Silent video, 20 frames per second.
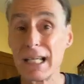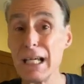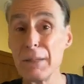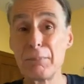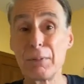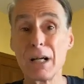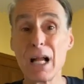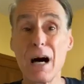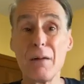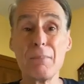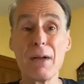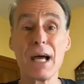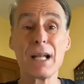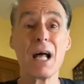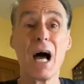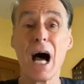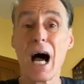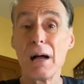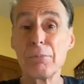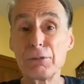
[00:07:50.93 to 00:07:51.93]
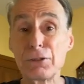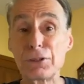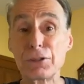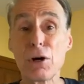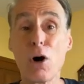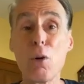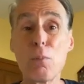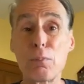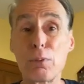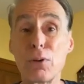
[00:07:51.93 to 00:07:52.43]
Keep it up, man. I'm
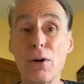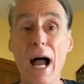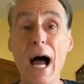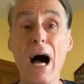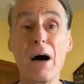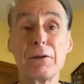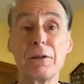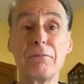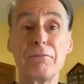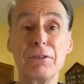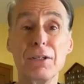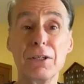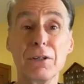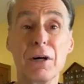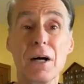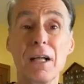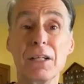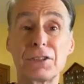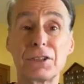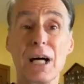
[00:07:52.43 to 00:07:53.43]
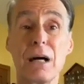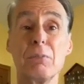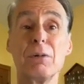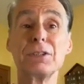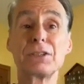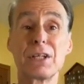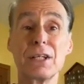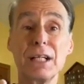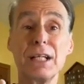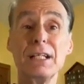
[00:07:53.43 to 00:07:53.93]
so proud of you.
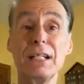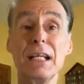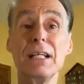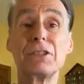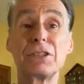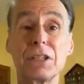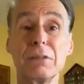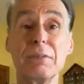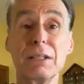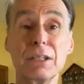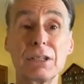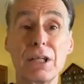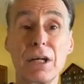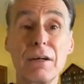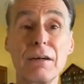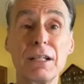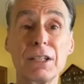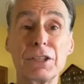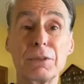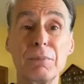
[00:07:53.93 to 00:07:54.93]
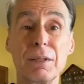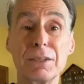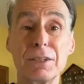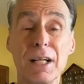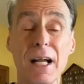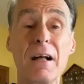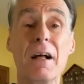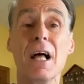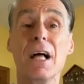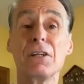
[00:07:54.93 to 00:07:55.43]
Someone's going to need some
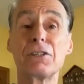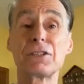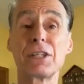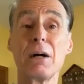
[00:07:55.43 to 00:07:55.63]
encouragement today.